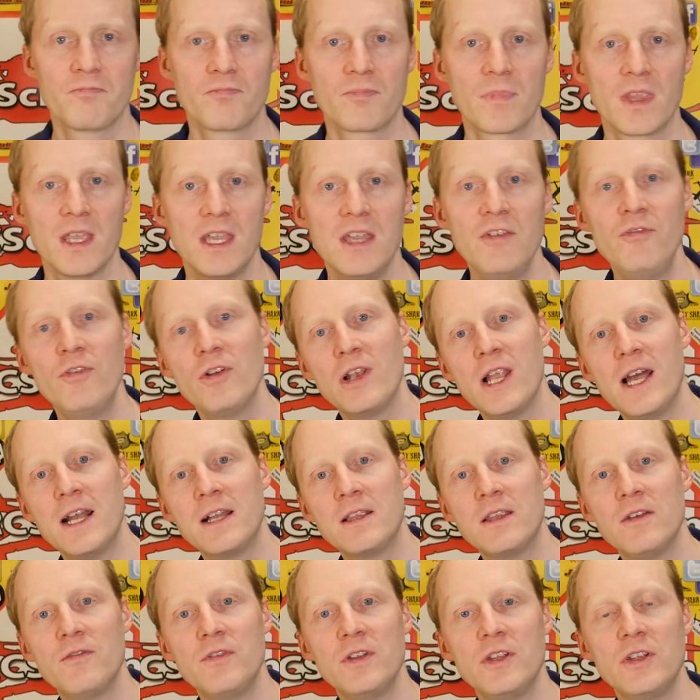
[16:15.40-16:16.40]
If you like
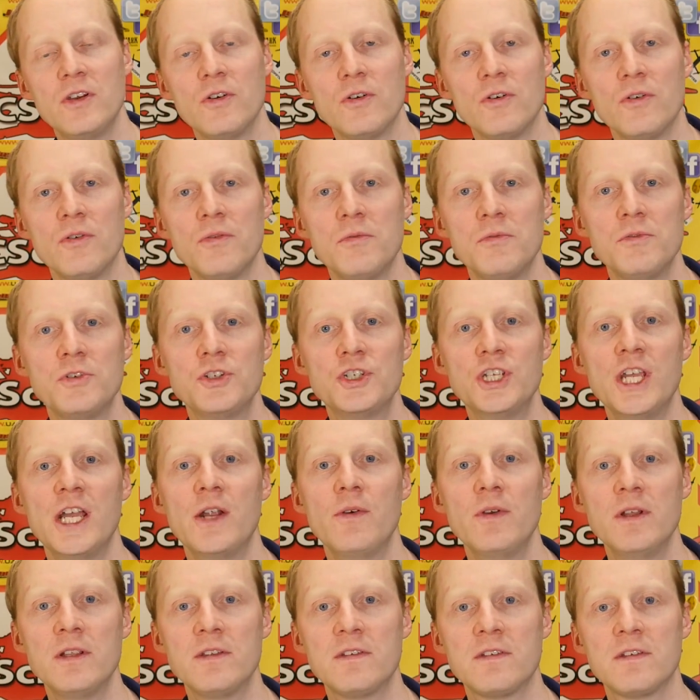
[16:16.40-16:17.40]
the video, share
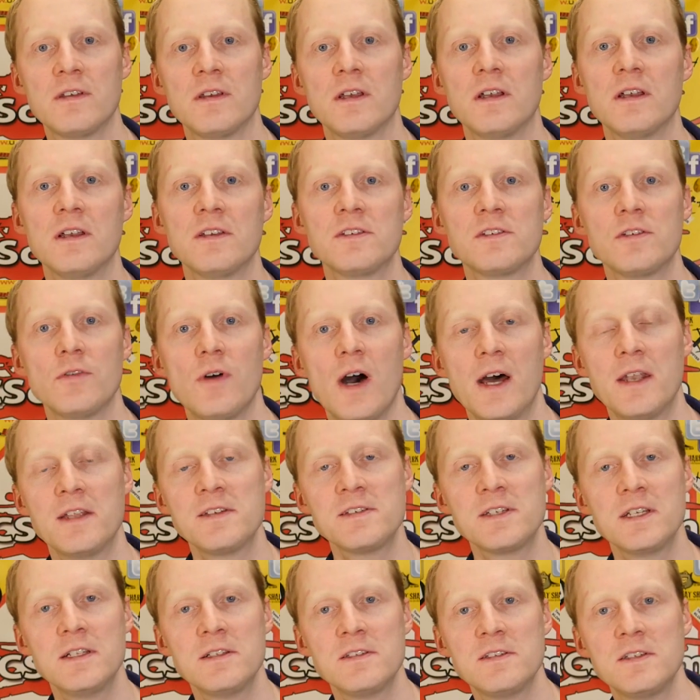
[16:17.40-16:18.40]
it so others
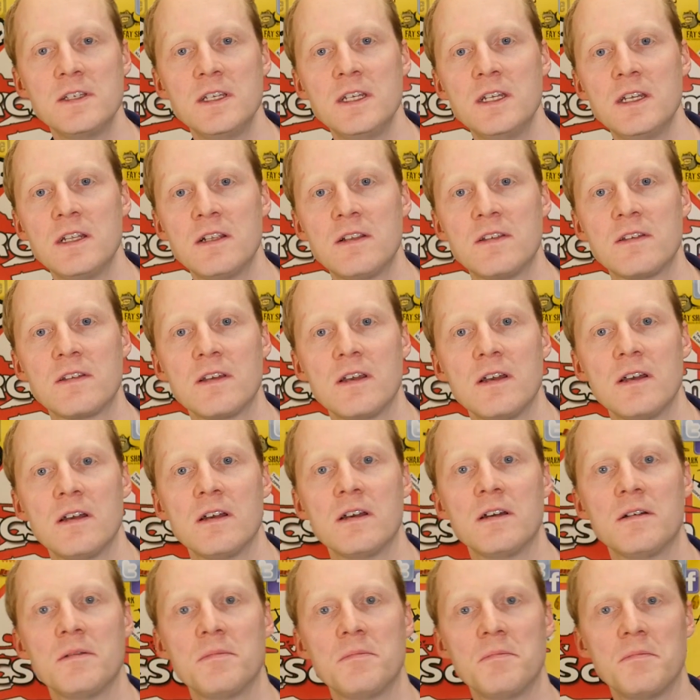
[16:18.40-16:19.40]
can see it.
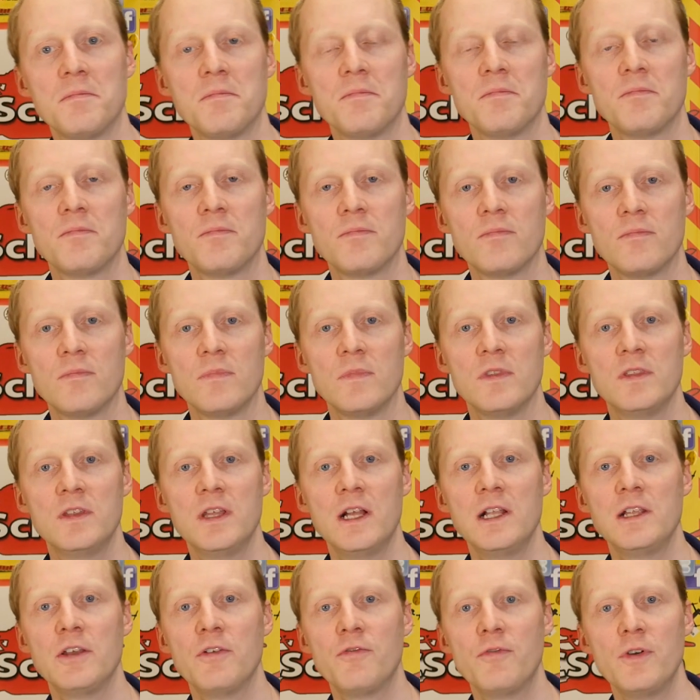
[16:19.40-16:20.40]

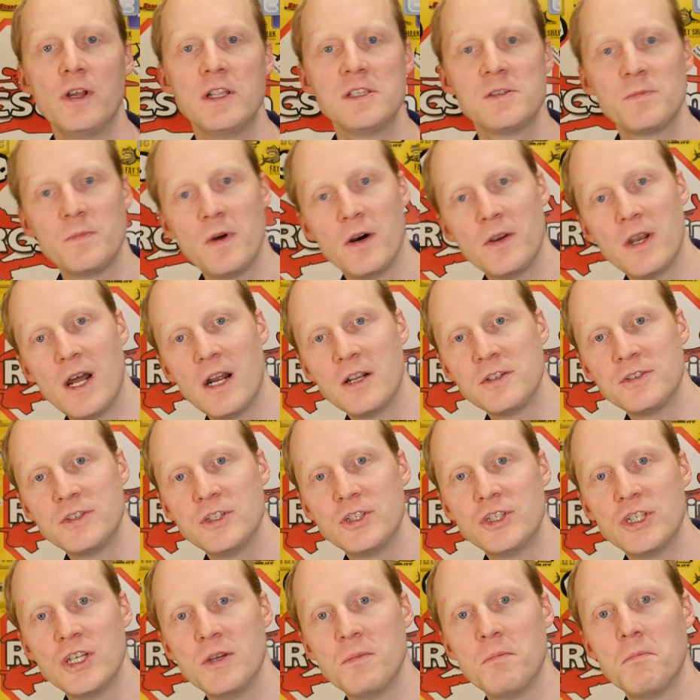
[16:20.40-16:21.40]
Tell your friends about
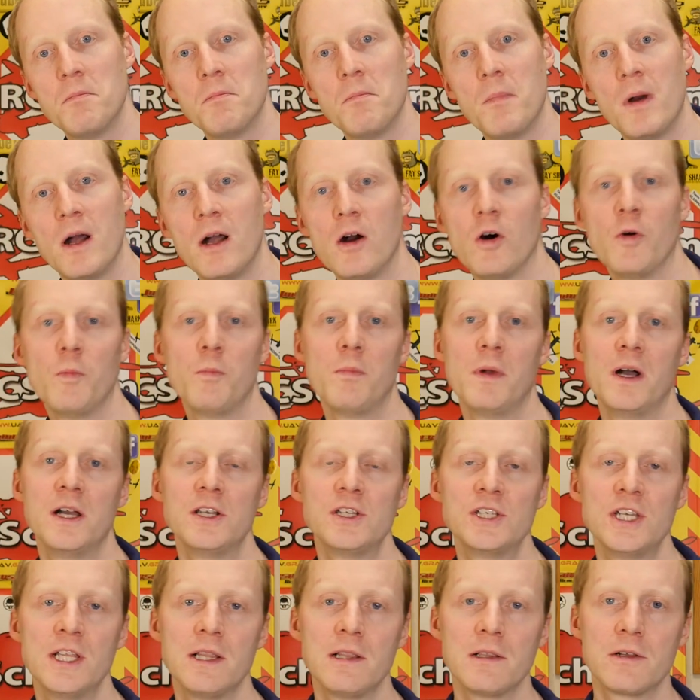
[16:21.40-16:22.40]
RCSchim. I hope my
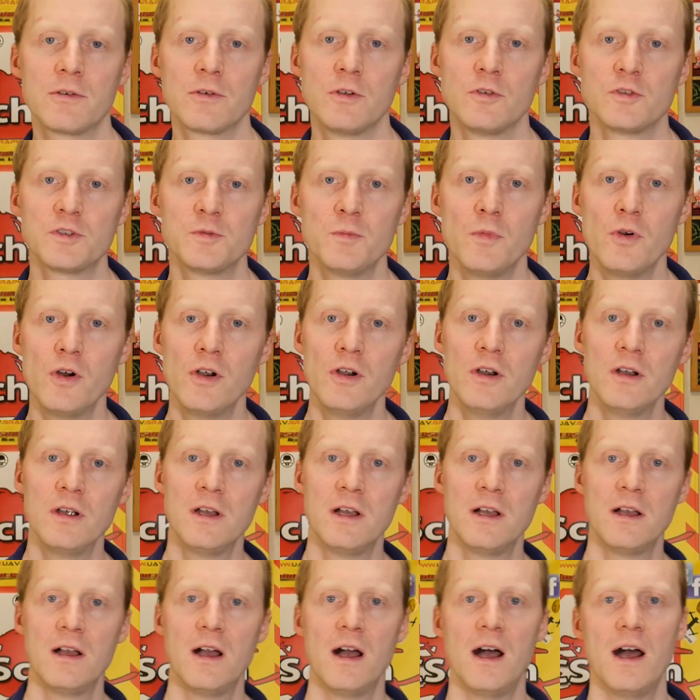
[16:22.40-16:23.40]
channel grows more.
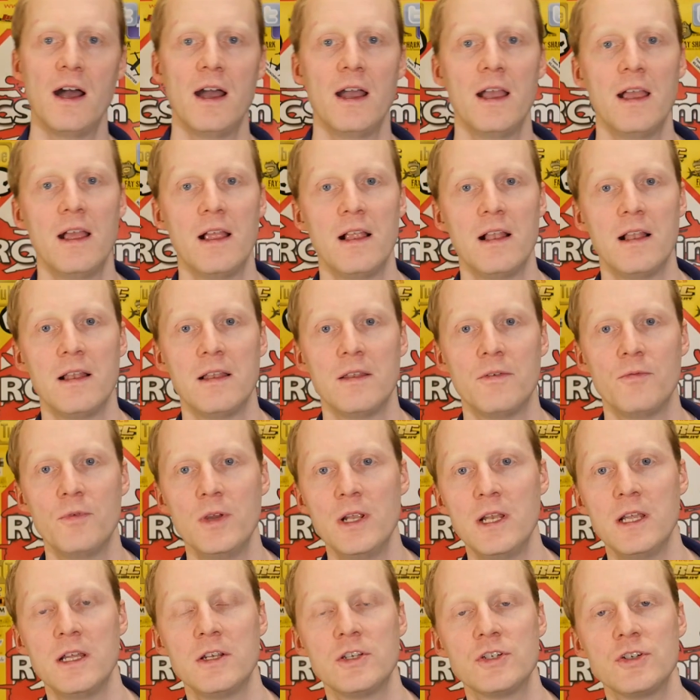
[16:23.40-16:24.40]
I
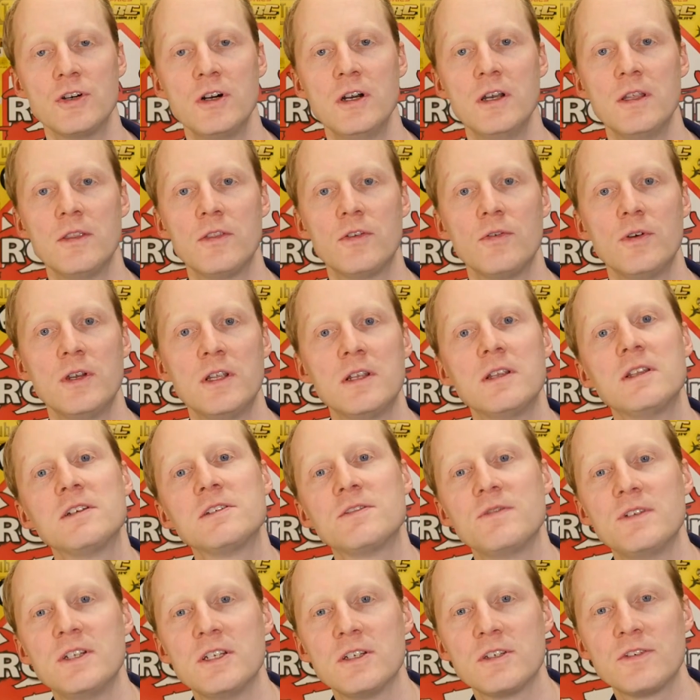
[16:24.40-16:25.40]
really enjoy doing these
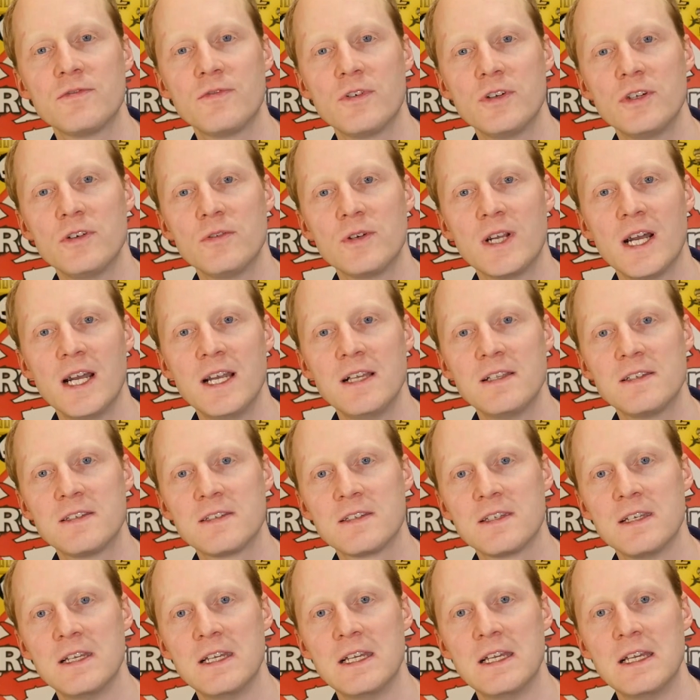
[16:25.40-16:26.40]
videos for you
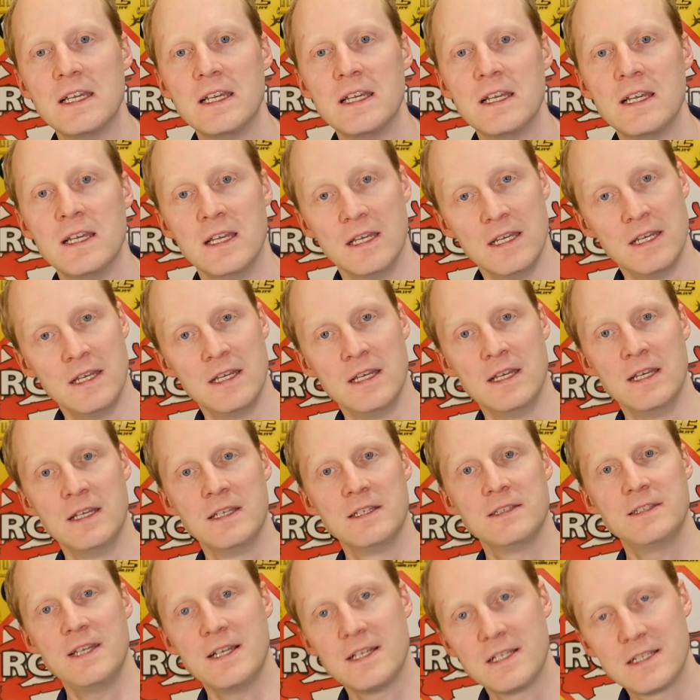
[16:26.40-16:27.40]
guys.
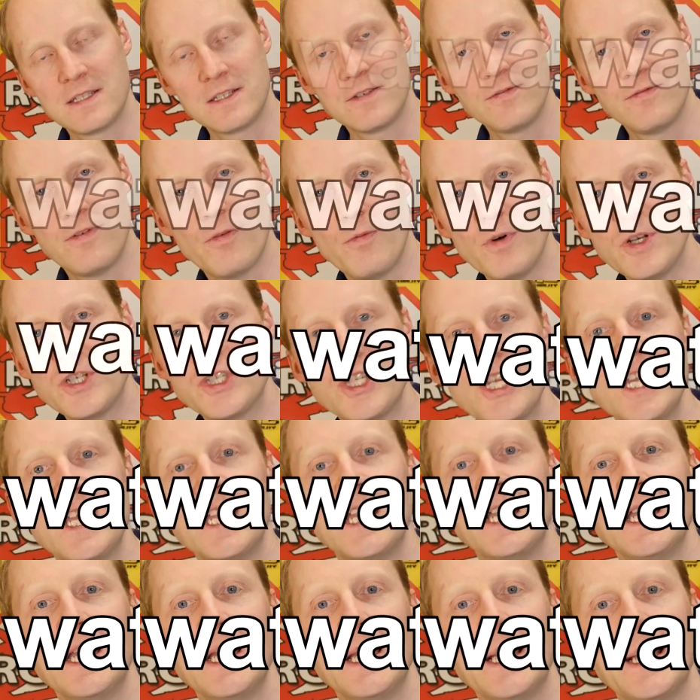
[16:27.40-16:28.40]
Thanks for
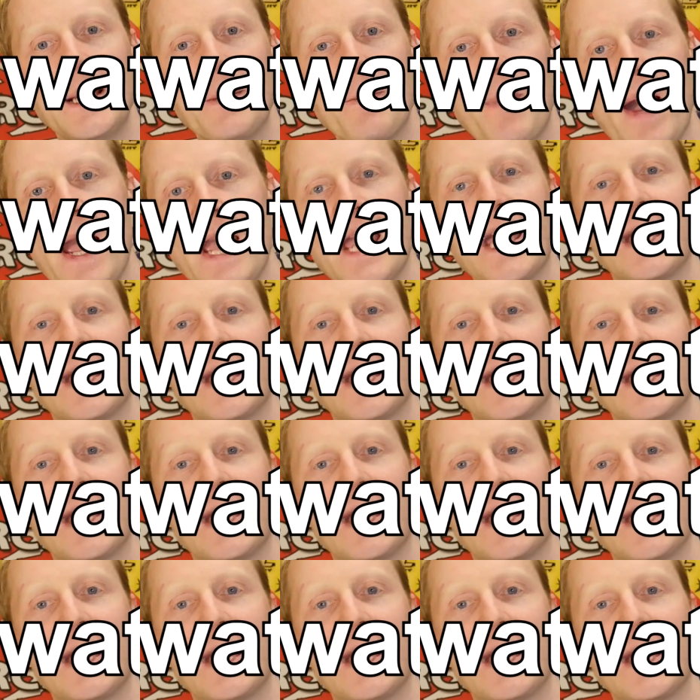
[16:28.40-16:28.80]
watching. Bye.